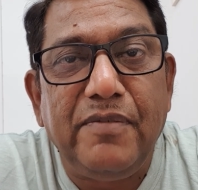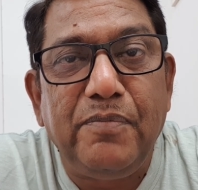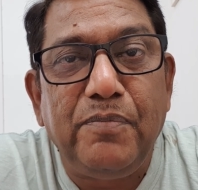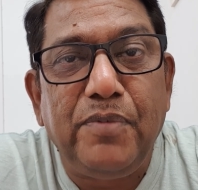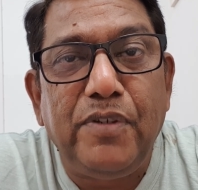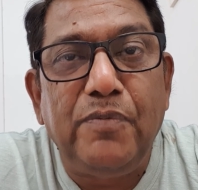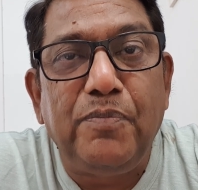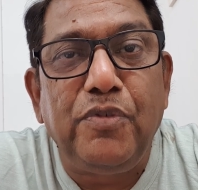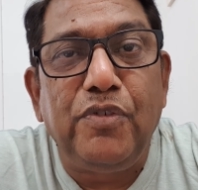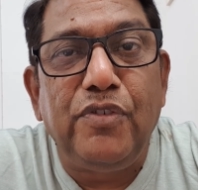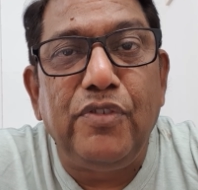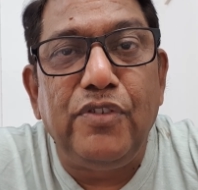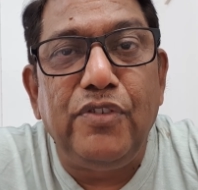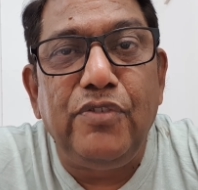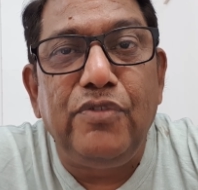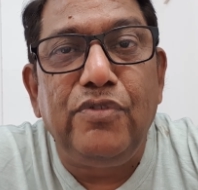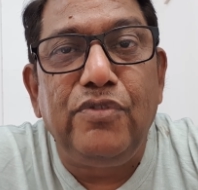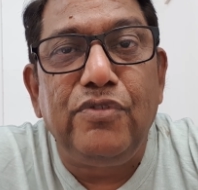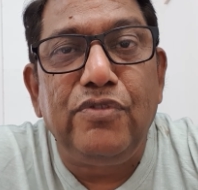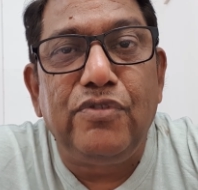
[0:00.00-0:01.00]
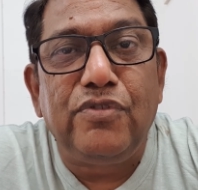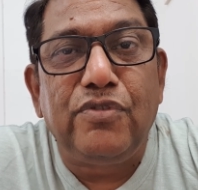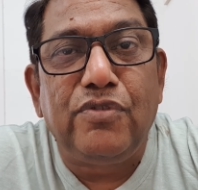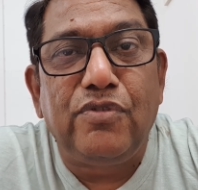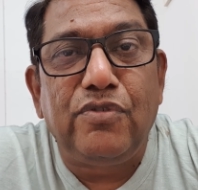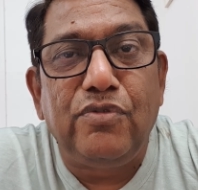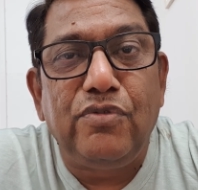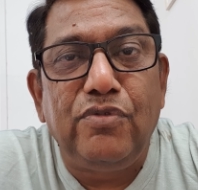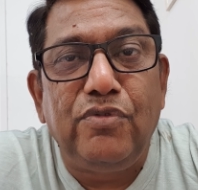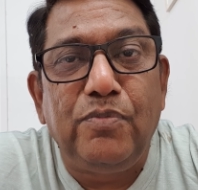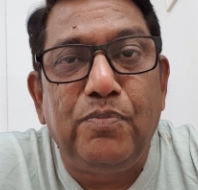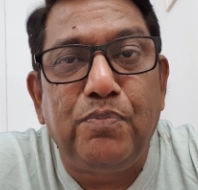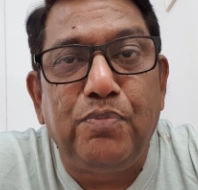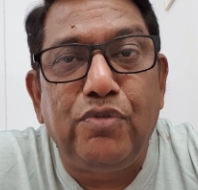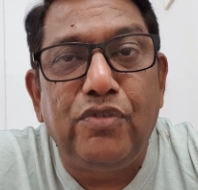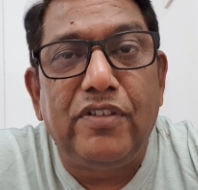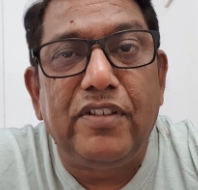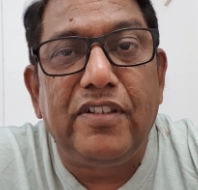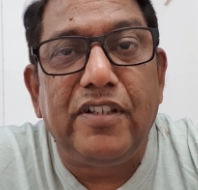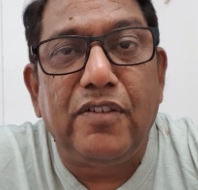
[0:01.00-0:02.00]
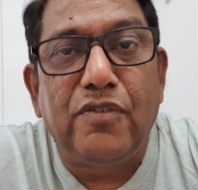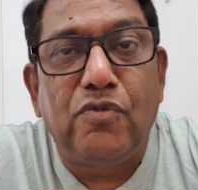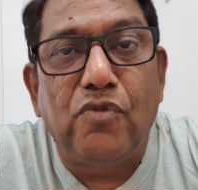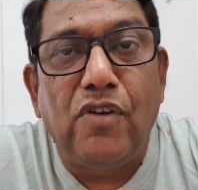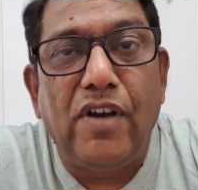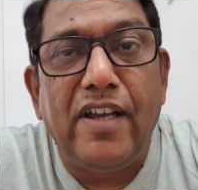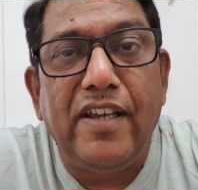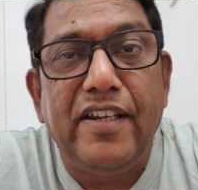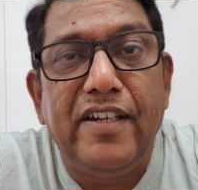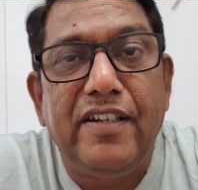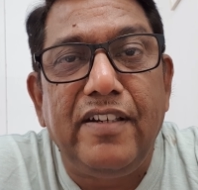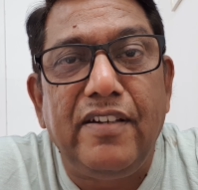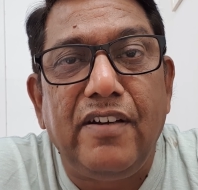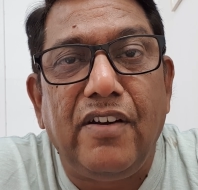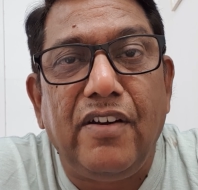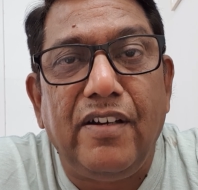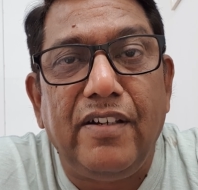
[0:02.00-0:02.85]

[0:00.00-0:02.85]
people used to put the coin